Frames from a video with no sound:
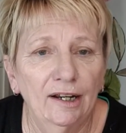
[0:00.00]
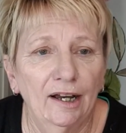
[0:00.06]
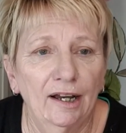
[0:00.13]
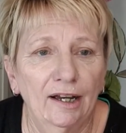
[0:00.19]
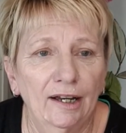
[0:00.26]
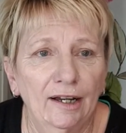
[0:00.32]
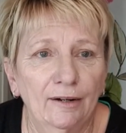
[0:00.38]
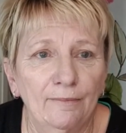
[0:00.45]

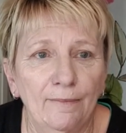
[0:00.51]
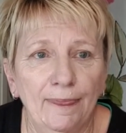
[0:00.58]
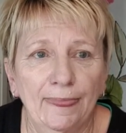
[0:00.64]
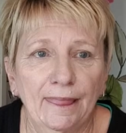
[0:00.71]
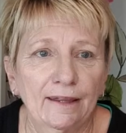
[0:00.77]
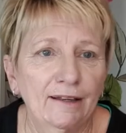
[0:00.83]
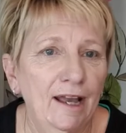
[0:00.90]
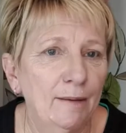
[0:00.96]

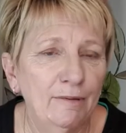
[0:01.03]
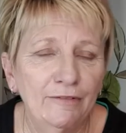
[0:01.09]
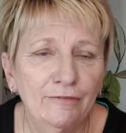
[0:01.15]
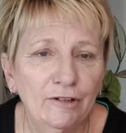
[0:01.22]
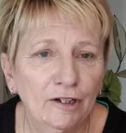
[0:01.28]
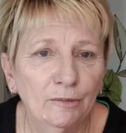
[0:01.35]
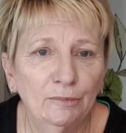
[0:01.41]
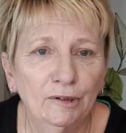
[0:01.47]
happy for
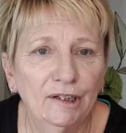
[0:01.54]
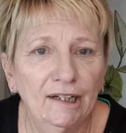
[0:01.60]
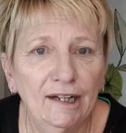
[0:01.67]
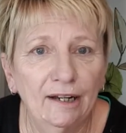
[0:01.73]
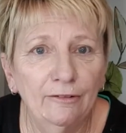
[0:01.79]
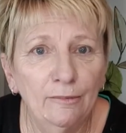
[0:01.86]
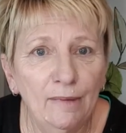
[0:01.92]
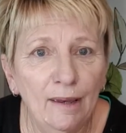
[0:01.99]
you to put in.
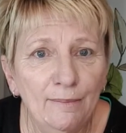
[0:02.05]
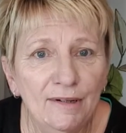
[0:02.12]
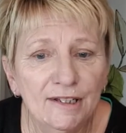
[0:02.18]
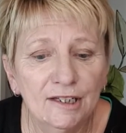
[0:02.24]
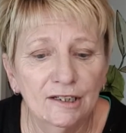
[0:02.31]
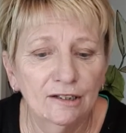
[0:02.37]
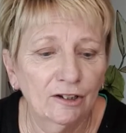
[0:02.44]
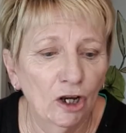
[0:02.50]
And remember
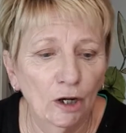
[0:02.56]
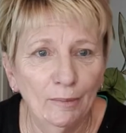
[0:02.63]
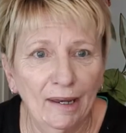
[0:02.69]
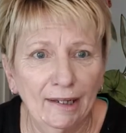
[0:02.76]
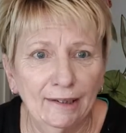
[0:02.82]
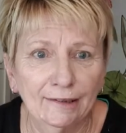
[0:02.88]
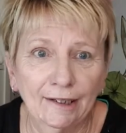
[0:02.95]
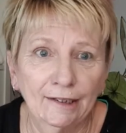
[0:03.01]
to
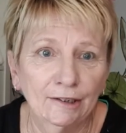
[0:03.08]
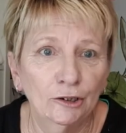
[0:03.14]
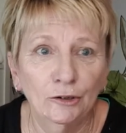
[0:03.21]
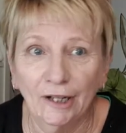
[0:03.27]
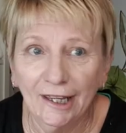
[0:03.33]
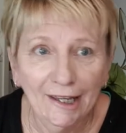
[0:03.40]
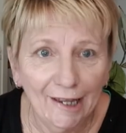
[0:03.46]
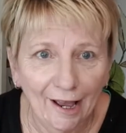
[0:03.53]
comment that
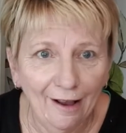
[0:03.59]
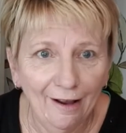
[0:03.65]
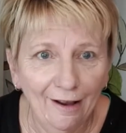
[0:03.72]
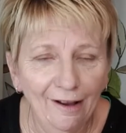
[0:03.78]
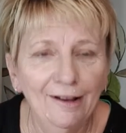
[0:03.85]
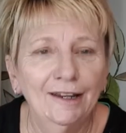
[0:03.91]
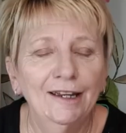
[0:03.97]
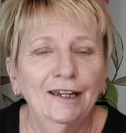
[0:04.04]
you're
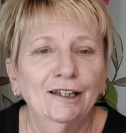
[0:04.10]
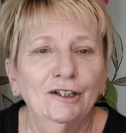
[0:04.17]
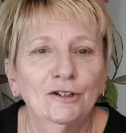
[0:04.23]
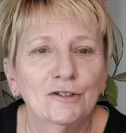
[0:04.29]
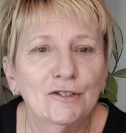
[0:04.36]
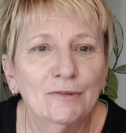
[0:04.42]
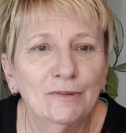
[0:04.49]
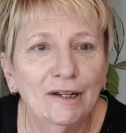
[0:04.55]
here,
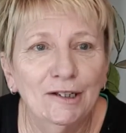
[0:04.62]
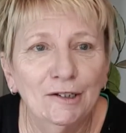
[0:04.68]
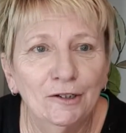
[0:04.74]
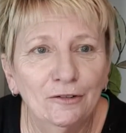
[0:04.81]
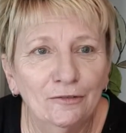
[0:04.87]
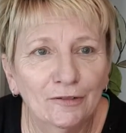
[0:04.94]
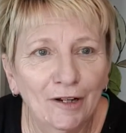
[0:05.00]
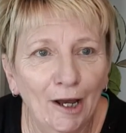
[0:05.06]
because when
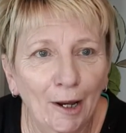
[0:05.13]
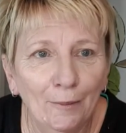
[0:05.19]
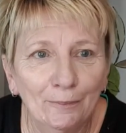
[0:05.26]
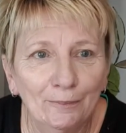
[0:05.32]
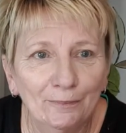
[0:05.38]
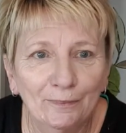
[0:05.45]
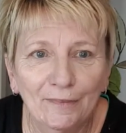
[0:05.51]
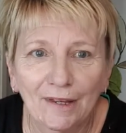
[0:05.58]
you've
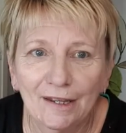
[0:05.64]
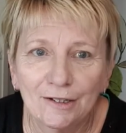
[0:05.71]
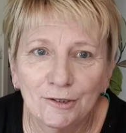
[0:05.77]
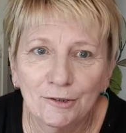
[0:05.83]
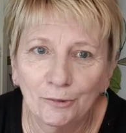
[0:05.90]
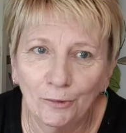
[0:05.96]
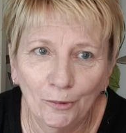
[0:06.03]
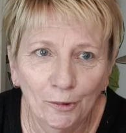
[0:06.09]
come
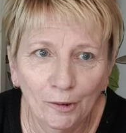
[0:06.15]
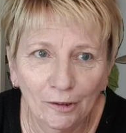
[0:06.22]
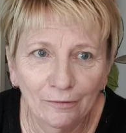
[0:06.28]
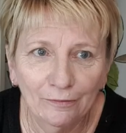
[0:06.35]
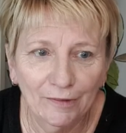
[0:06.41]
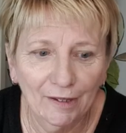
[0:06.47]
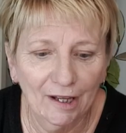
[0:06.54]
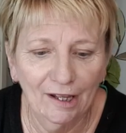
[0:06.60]
to all
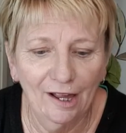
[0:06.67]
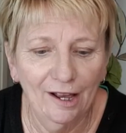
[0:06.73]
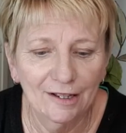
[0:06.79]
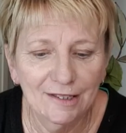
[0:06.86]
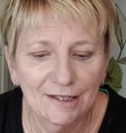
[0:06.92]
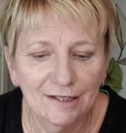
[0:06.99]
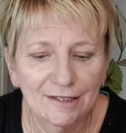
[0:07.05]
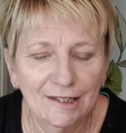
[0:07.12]
of the
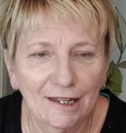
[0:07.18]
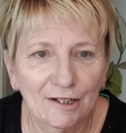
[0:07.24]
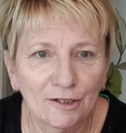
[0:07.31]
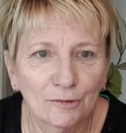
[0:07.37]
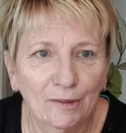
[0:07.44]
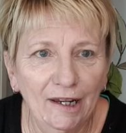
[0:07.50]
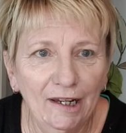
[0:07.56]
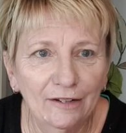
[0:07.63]
classes
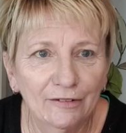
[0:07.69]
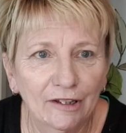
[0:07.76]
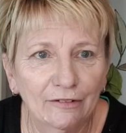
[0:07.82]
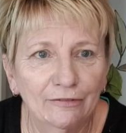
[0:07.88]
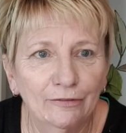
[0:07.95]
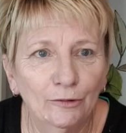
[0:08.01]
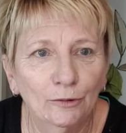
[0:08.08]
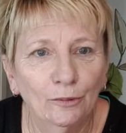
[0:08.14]
each week for the
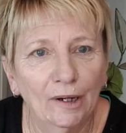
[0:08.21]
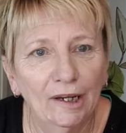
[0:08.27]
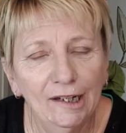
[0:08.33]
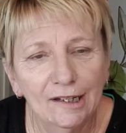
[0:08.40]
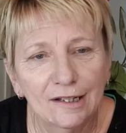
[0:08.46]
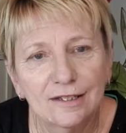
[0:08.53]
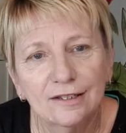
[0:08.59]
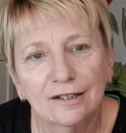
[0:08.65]
4
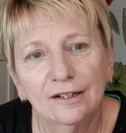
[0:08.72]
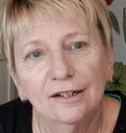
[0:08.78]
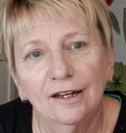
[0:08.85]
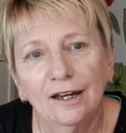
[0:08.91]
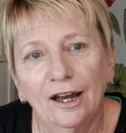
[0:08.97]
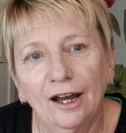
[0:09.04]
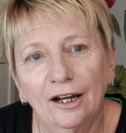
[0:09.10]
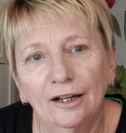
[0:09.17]
weeks,
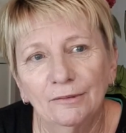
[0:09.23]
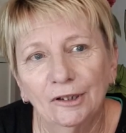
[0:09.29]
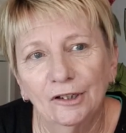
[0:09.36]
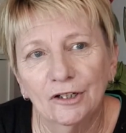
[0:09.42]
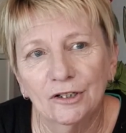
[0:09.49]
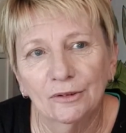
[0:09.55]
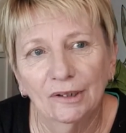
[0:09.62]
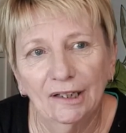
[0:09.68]
I'm going
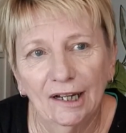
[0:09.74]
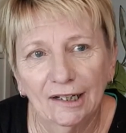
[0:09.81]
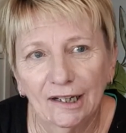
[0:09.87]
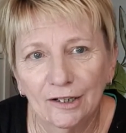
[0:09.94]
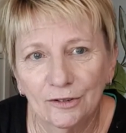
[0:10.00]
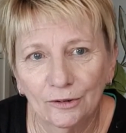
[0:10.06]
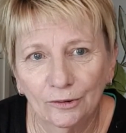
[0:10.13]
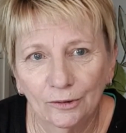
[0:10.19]
to do a
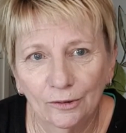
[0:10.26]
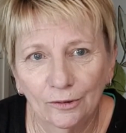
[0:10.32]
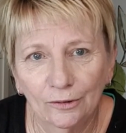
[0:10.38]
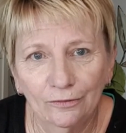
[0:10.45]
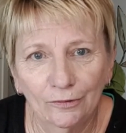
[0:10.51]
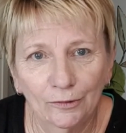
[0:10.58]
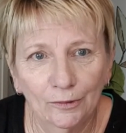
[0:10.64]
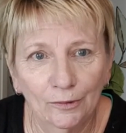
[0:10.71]
lucky draw
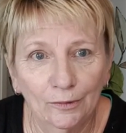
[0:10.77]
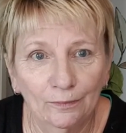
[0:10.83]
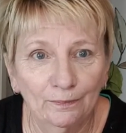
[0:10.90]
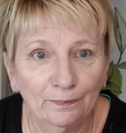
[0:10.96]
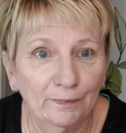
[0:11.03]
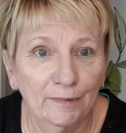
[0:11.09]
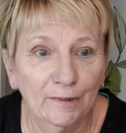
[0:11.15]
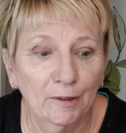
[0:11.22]
for
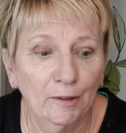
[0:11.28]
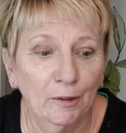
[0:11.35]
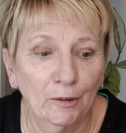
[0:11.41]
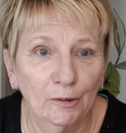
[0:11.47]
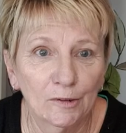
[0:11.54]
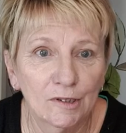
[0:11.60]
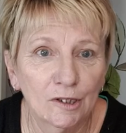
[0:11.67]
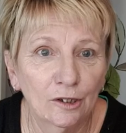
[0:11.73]
the
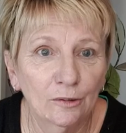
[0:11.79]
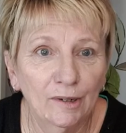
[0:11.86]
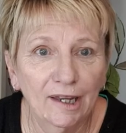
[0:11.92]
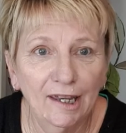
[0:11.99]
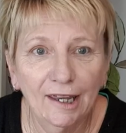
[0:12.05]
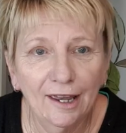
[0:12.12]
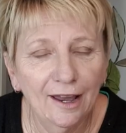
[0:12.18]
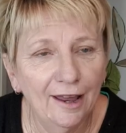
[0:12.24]
girls who are
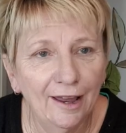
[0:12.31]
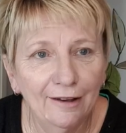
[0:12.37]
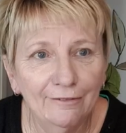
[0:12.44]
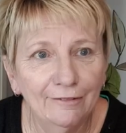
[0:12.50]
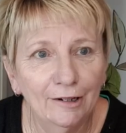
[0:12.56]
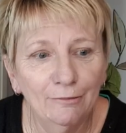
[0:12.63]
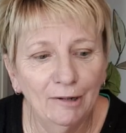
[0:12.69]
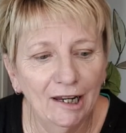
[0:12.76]
here
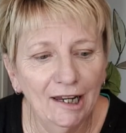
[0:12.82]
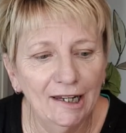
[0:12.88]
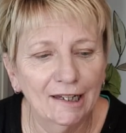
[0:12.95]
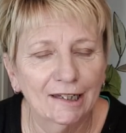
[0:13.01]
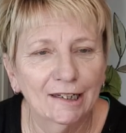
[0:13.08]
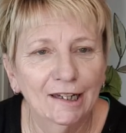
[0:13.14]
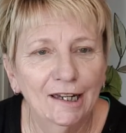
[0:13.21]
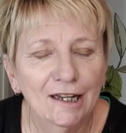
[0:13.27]
every
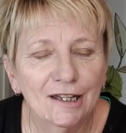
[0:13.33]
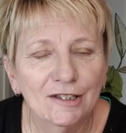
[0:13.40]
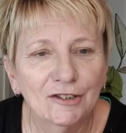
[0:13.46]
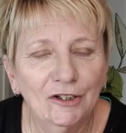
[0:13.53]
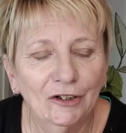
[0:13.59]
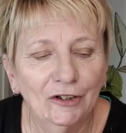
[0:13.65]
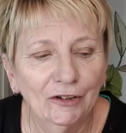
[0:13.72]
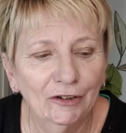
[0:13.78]
week.
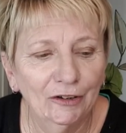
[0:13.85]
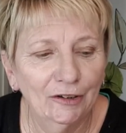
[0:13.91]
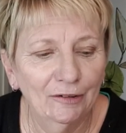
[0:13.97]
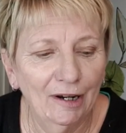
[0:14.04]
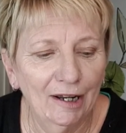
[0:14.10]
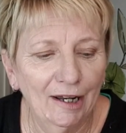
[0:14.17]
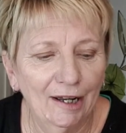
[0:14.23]
So